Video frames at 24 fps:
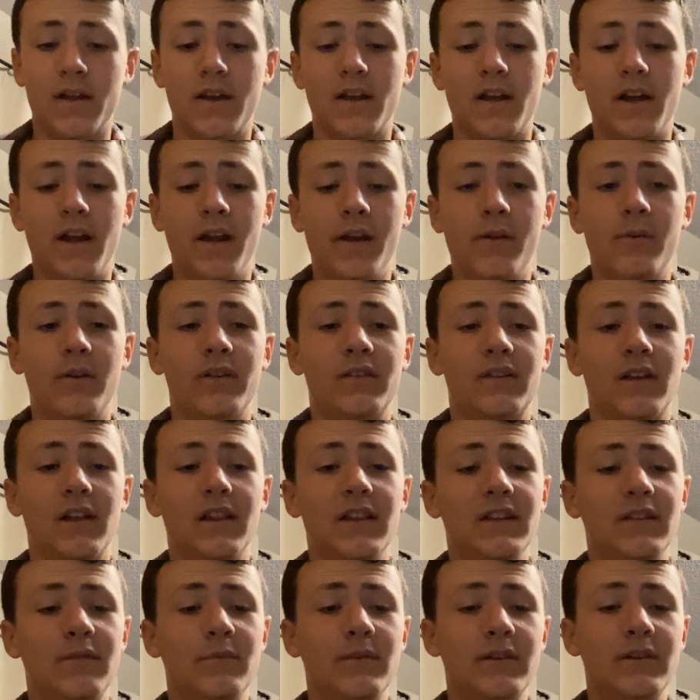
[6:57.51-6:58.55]
Anyways, that
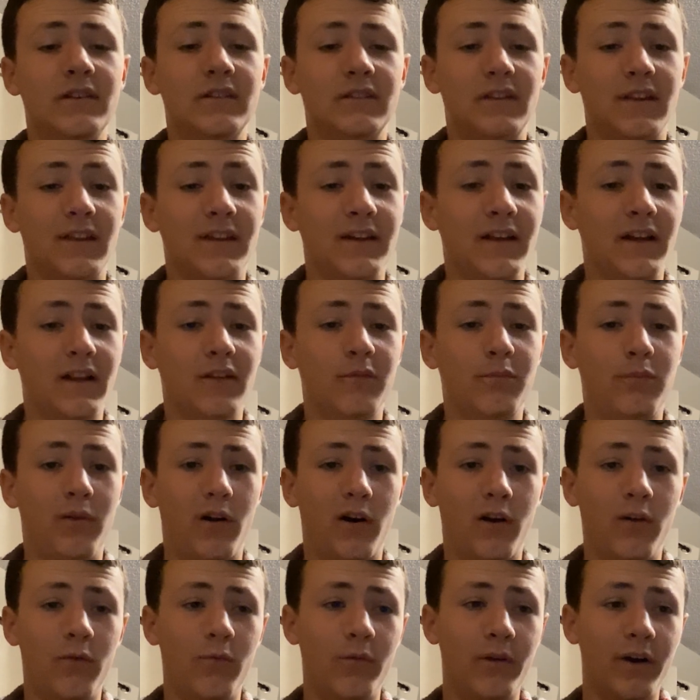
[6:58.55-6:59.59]
leads me into the next
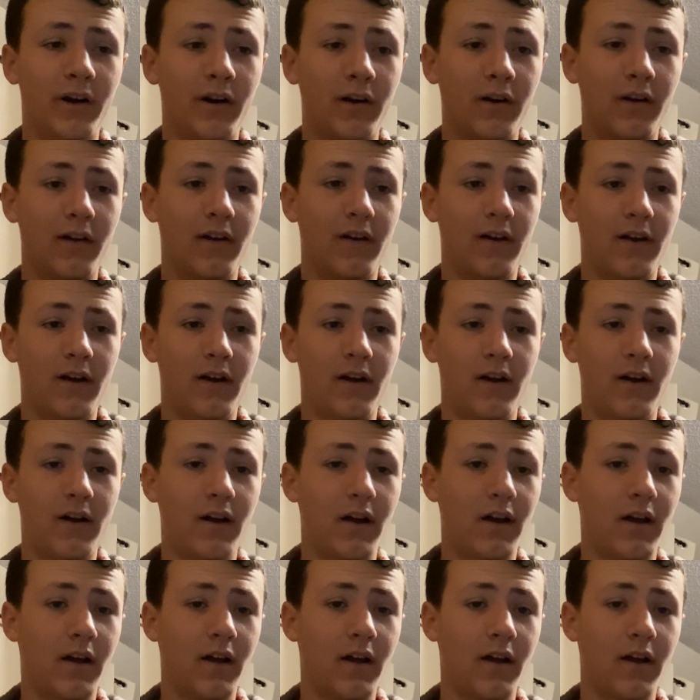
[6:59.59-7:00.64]
part where
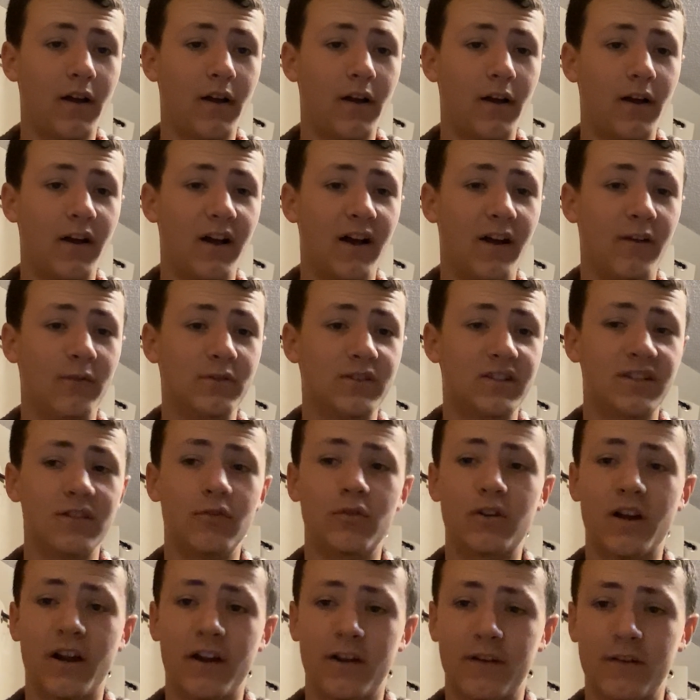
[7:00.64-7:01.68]
I was still
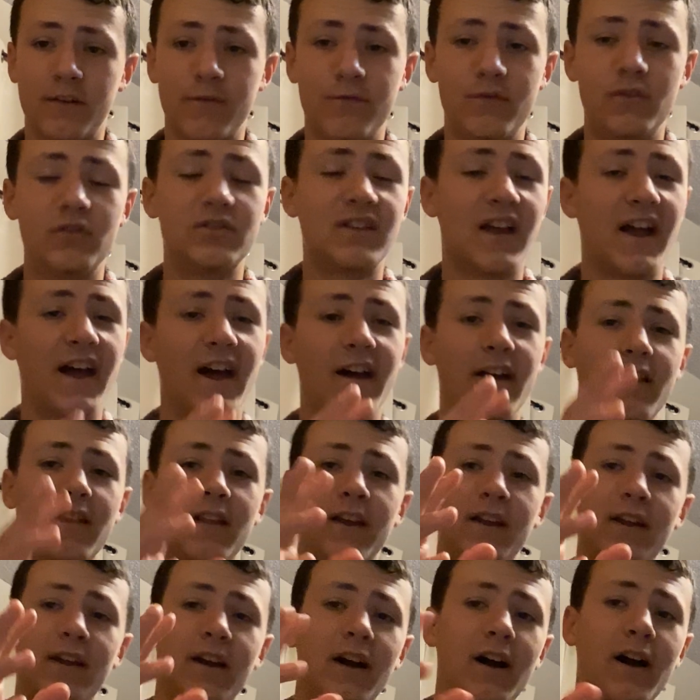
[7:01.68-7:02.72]
kind of confused.
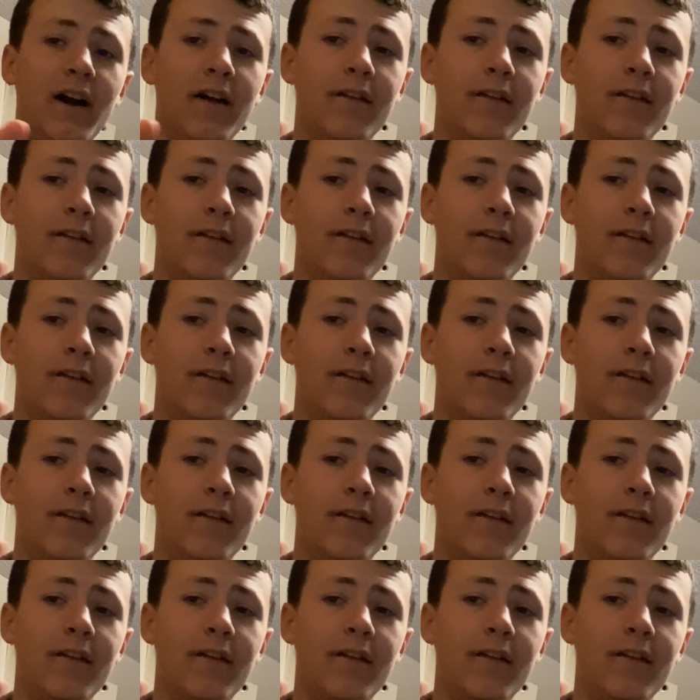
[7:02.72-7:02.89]
I